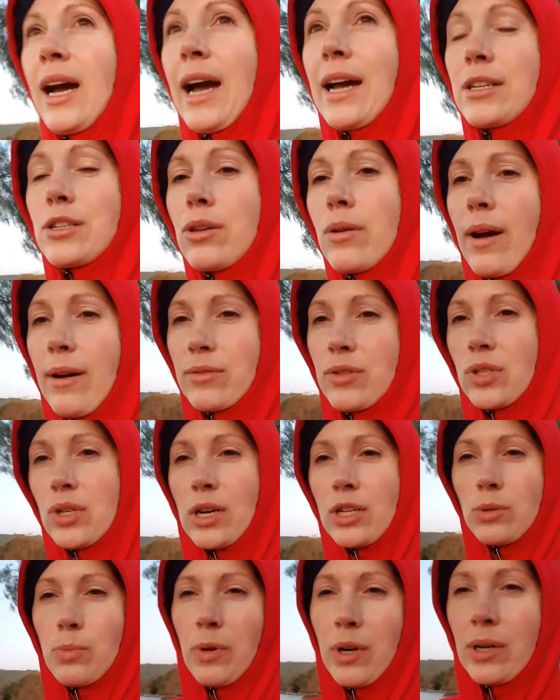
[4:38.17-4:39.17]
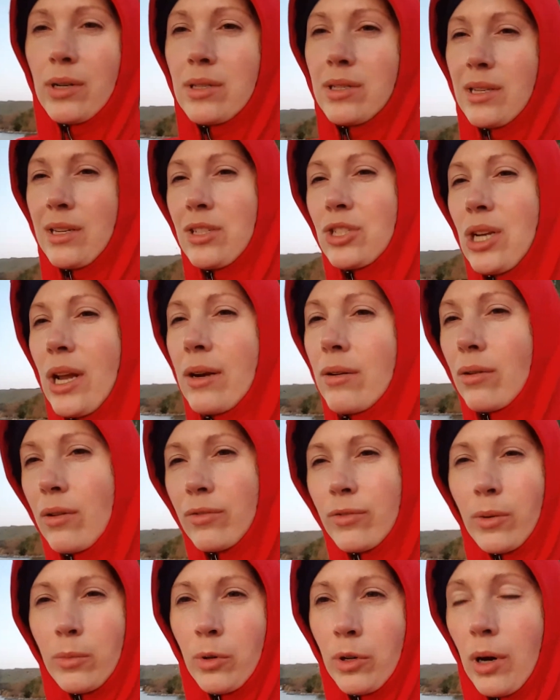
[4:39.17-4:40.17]
do have stretch marks in general
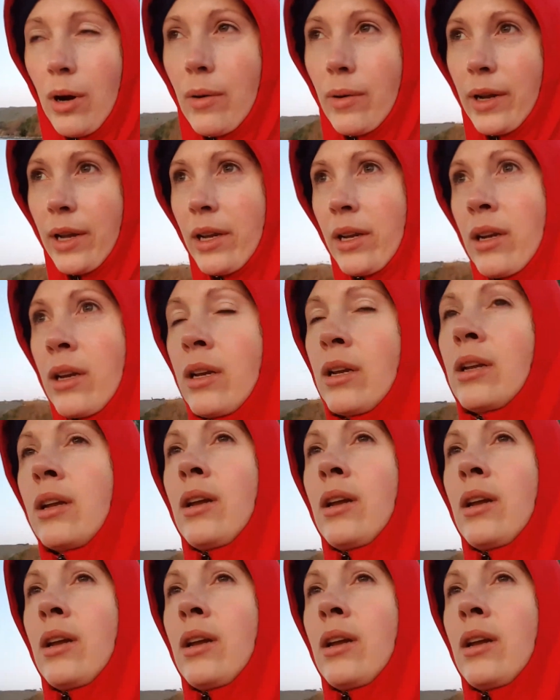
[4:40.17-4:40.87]
from growing,